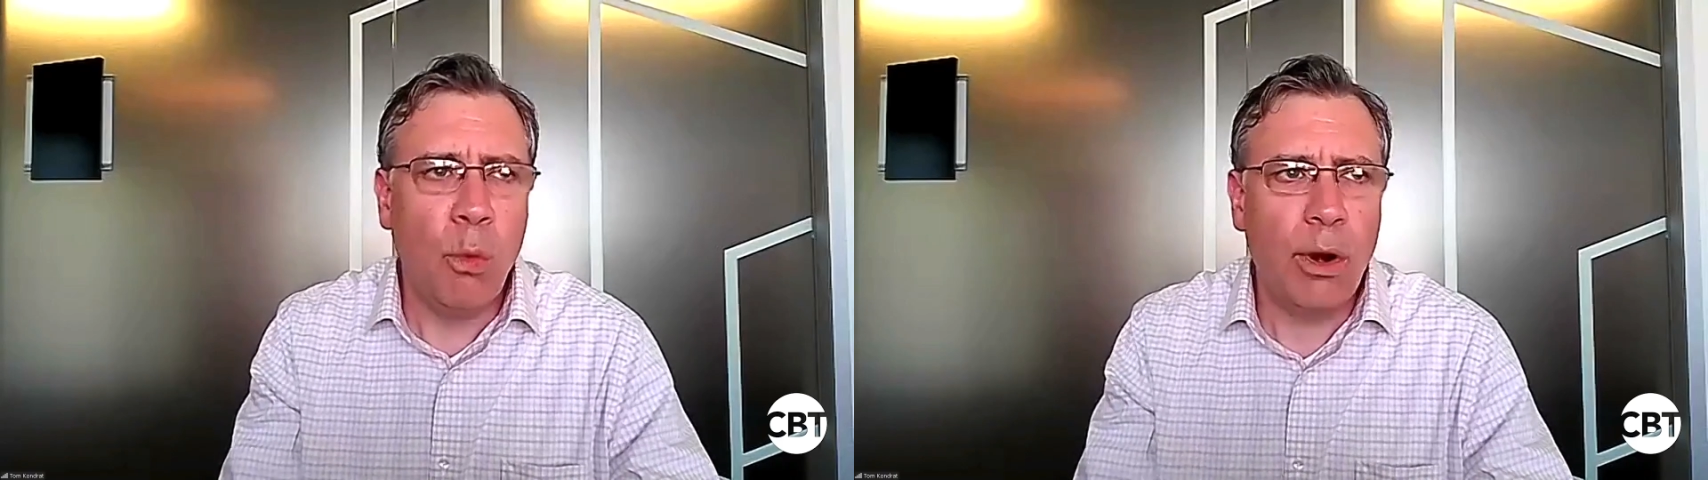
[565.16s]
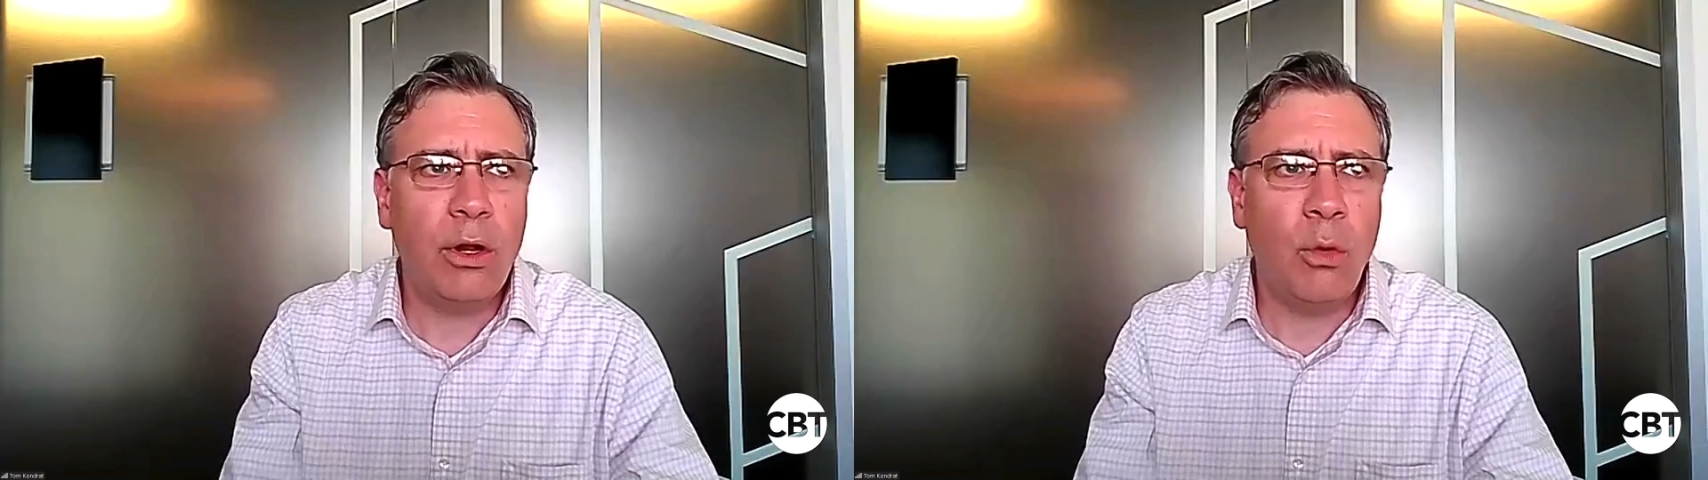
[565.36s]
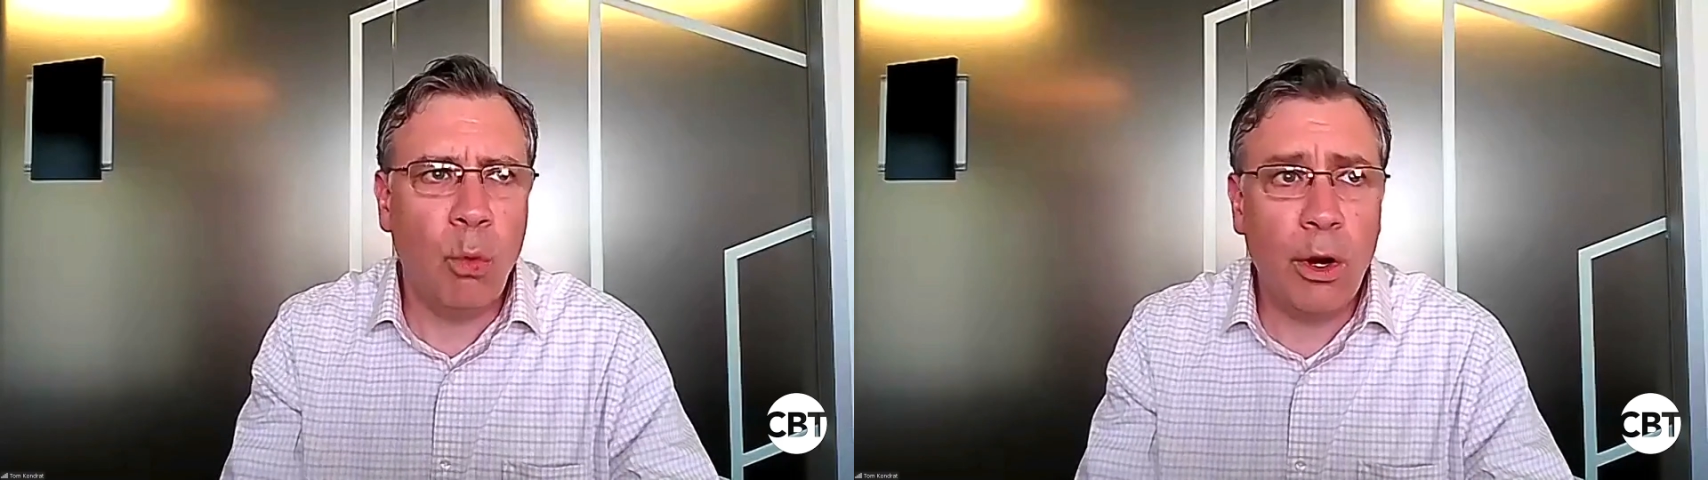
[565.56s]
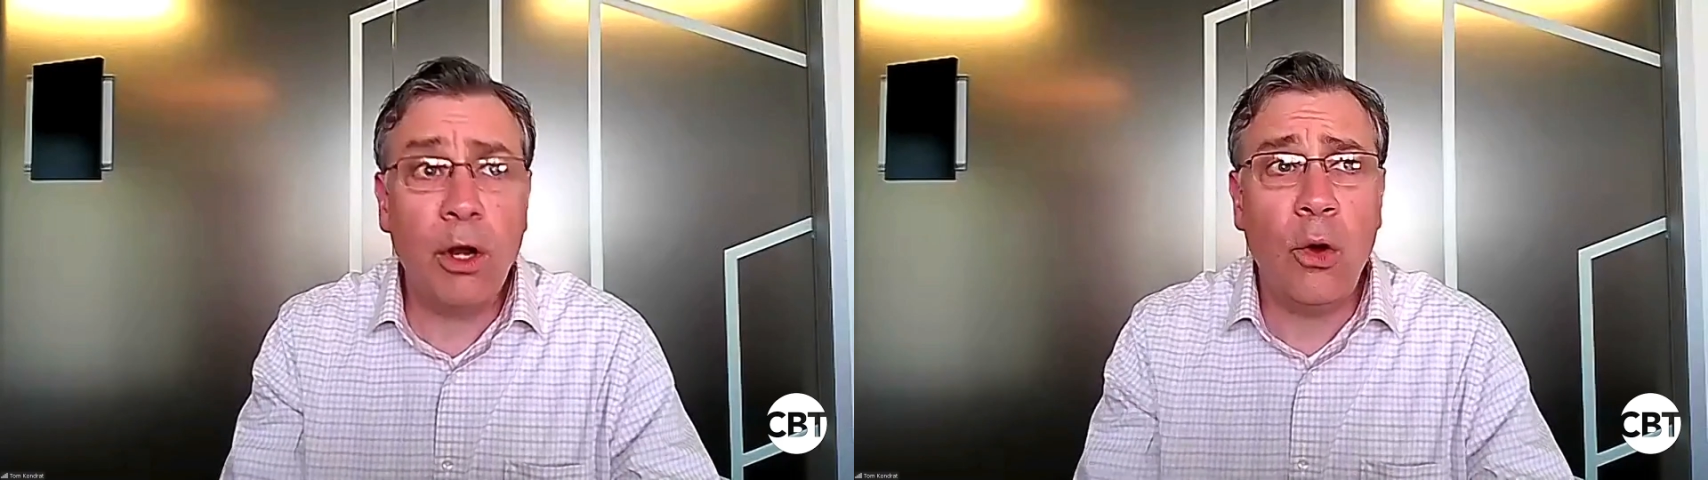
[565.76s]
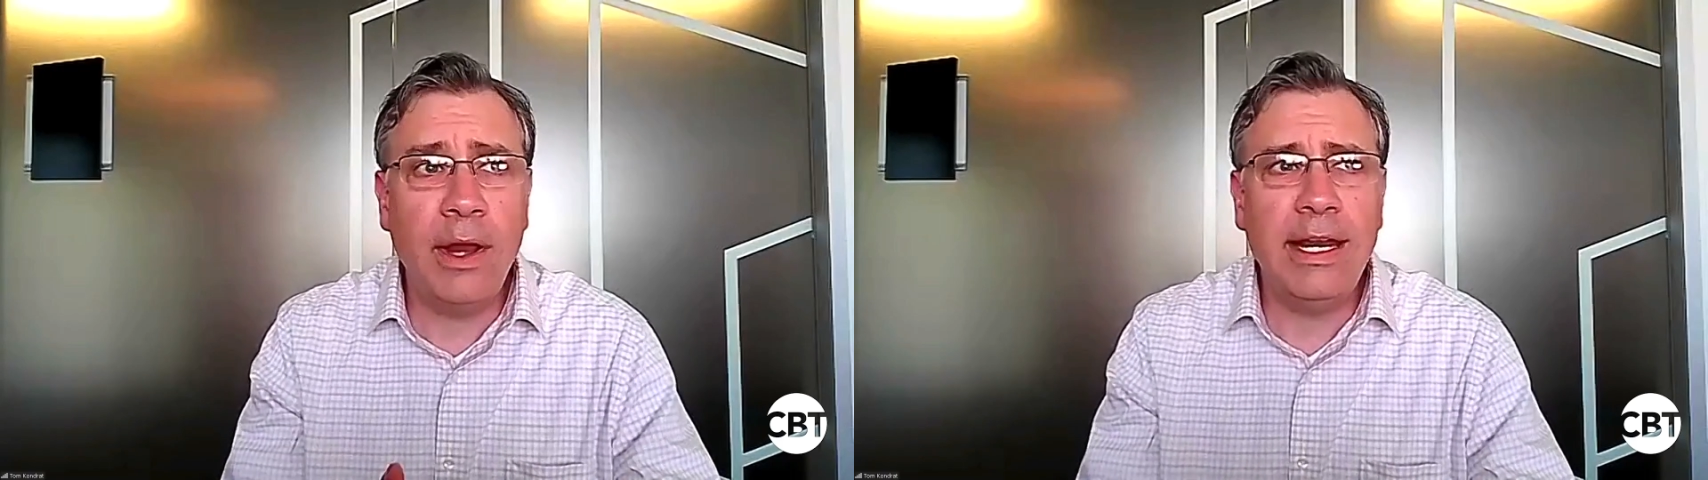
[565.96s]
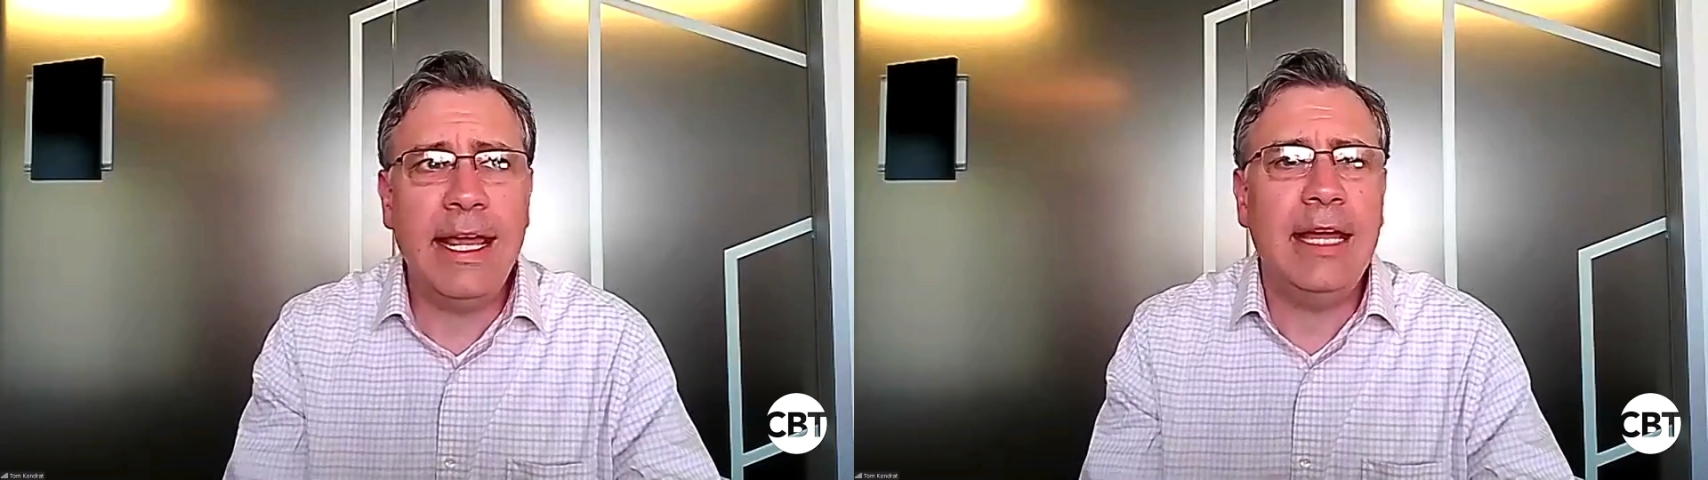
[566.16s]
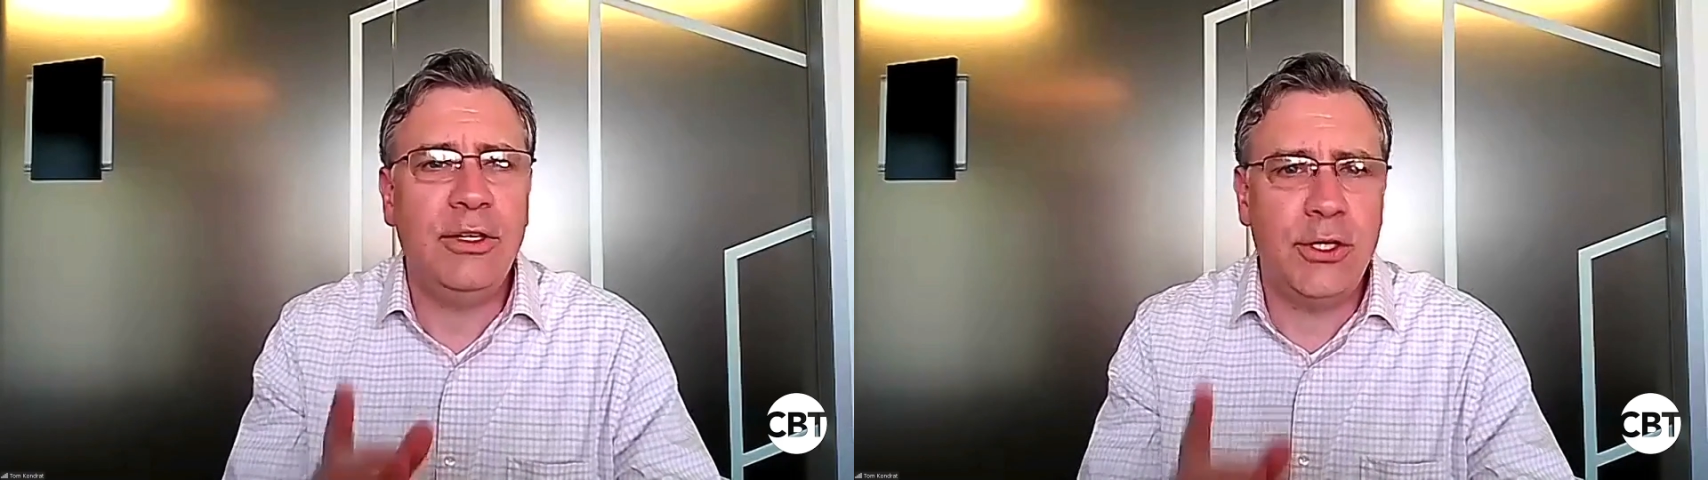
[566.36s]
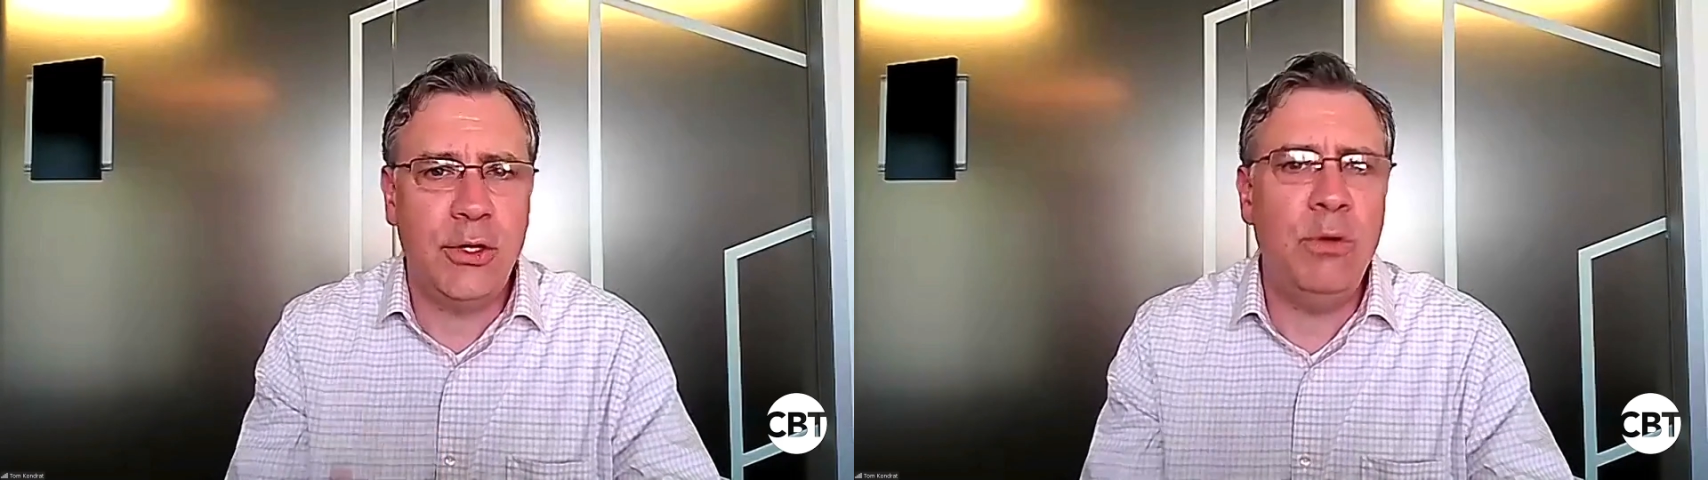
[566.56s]
we're going to
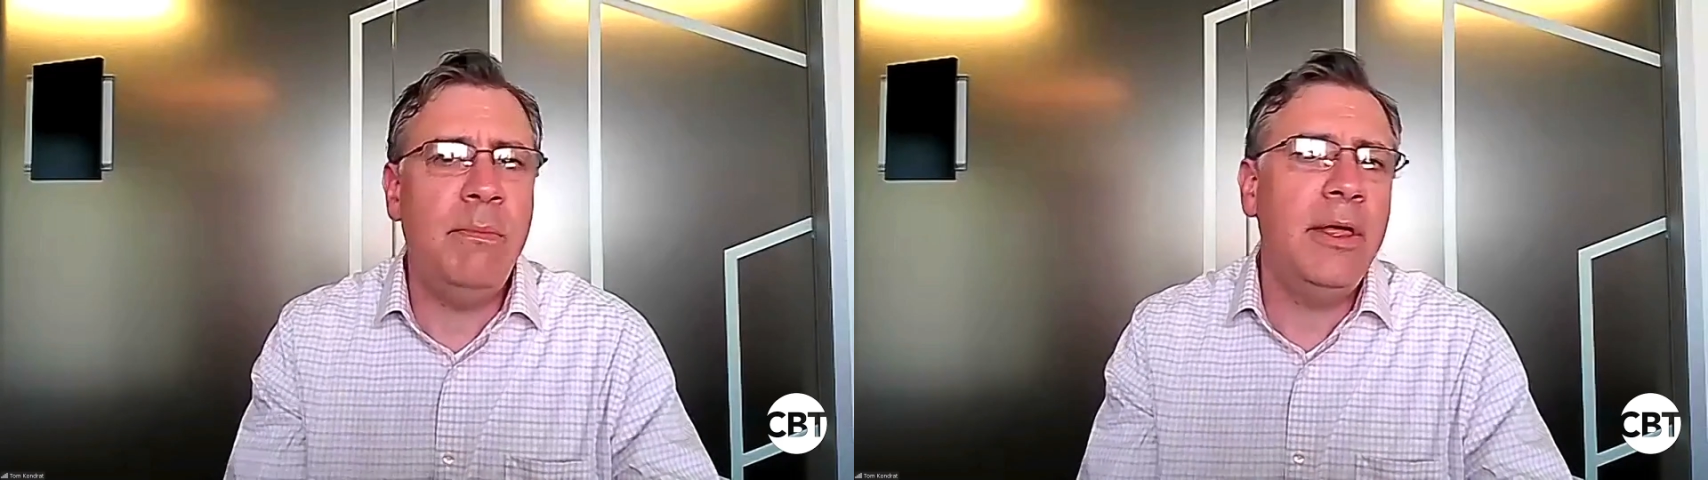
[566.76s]
hit 2